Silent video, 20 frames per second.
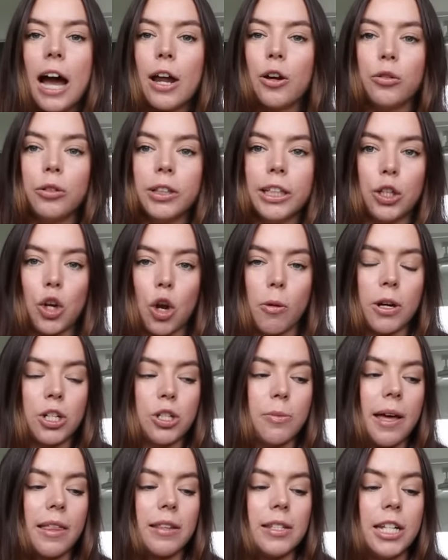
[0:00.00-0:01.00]
I don't really know
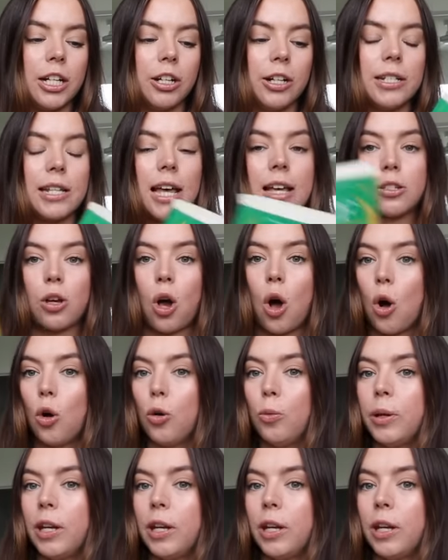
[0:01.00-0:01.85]
much about the series as a whole,